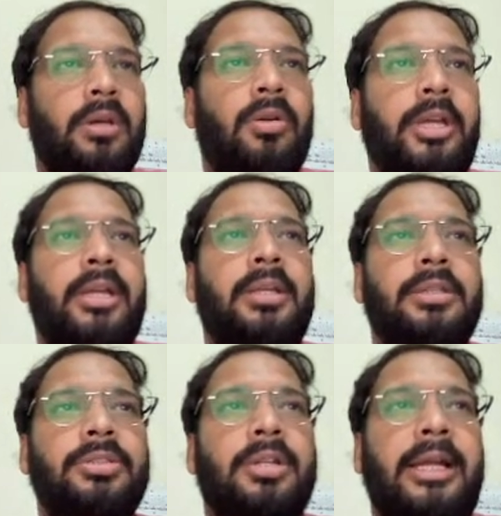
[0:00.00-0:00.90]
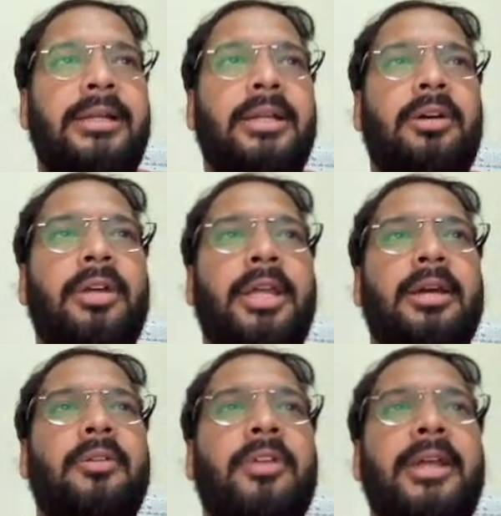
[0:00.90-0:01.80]
Okay, so right now
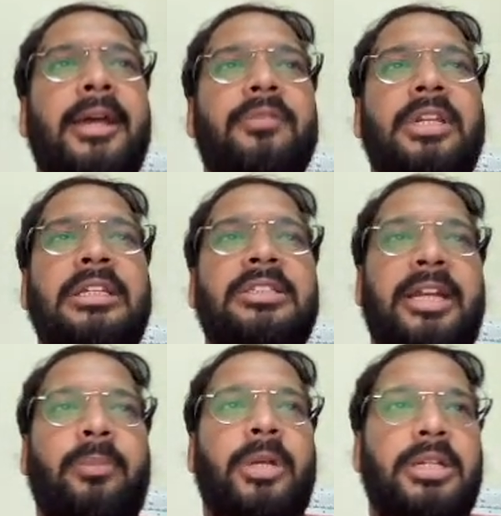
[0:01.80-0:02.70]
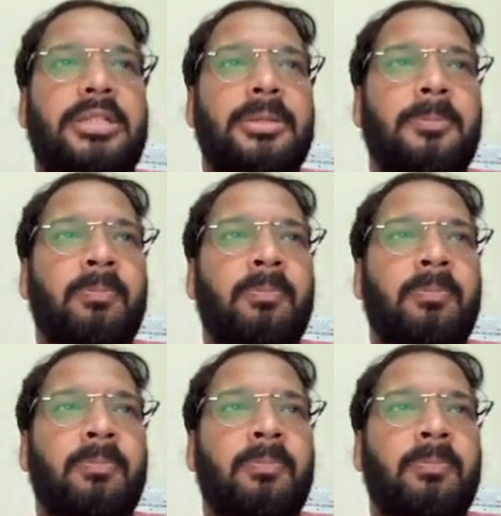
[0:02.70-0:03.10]
here we have three statements.